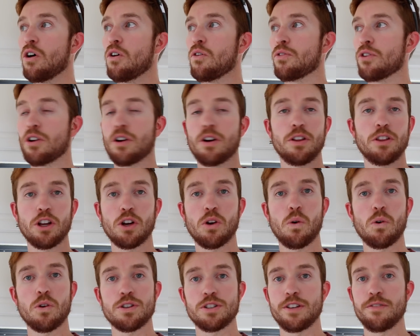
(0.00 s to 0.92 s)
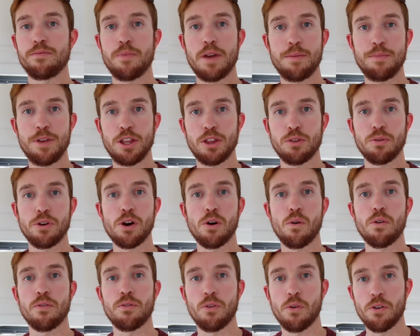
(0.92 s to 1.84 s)
over the course of maybe three
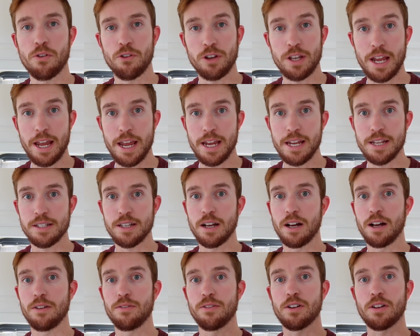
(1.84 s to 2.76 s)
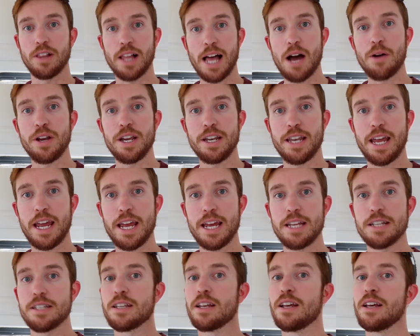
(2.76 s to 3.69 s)
or four days of cloudy
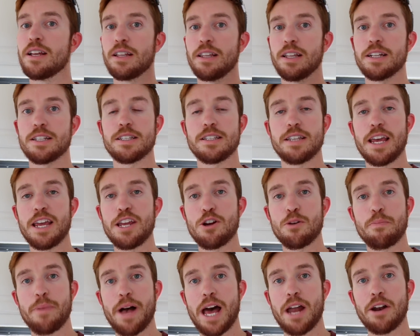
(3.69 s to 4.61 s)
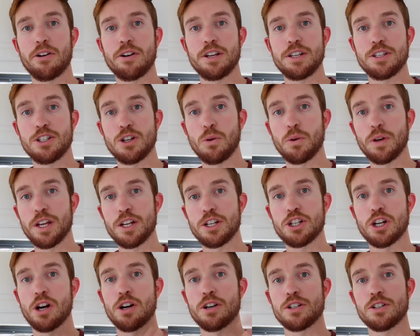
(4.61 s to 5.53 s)
days, let's say your batteries don't get
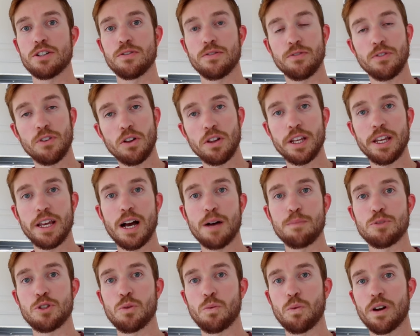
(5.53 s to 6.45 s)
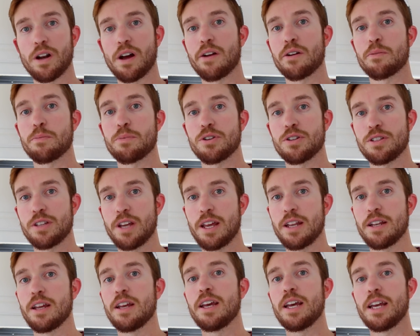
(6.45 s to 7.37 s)
charged fully up to one hundred
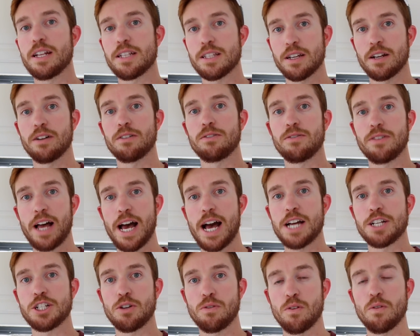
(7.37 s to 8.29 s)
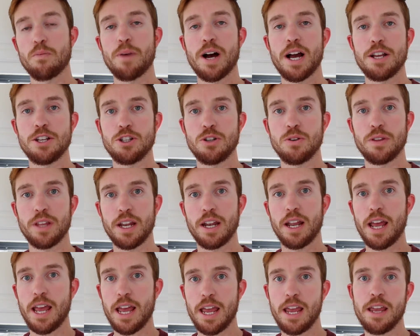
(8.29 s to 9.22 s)
percent, it's going to flash and remind you that,
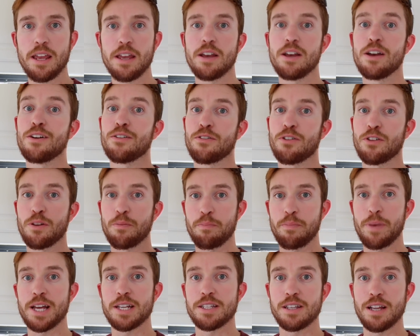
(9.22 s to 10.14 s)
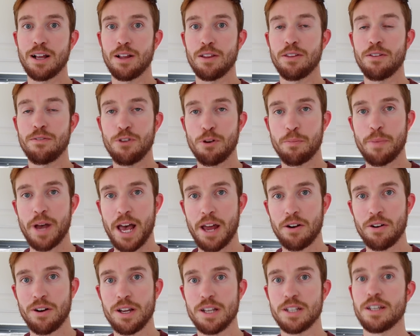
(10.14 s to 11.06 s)
hey, for the best health of your
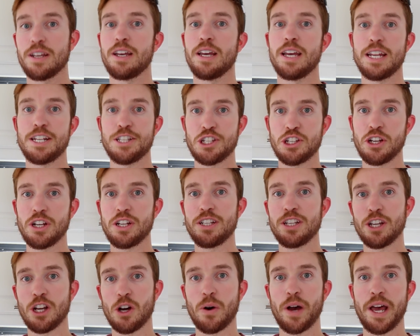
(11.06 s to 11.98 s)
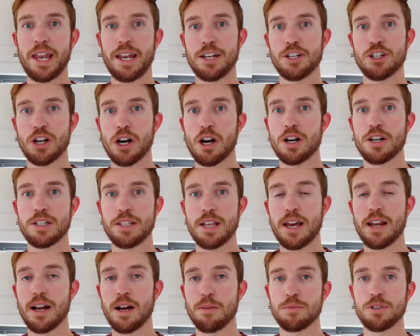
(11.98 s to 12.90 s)
batteries, it's good to go ahead and charge
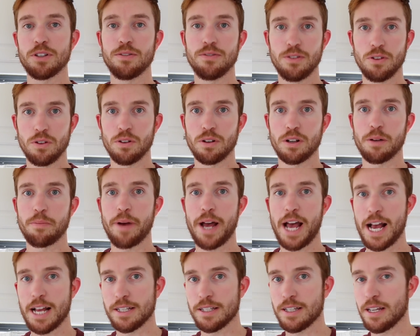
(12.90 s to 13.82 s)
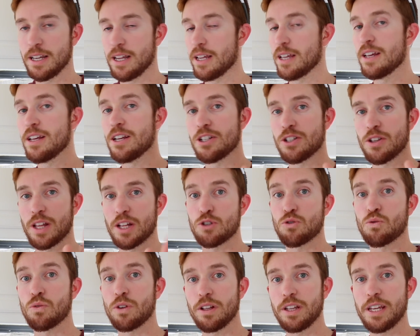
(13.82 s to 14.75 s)
that up to full capacity. So
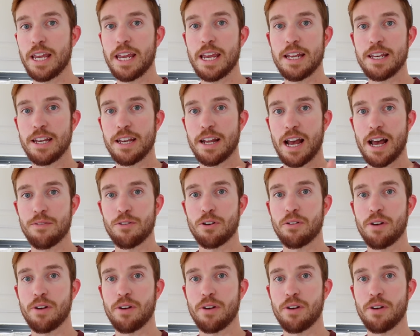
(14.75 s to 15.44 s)
that's really handy to have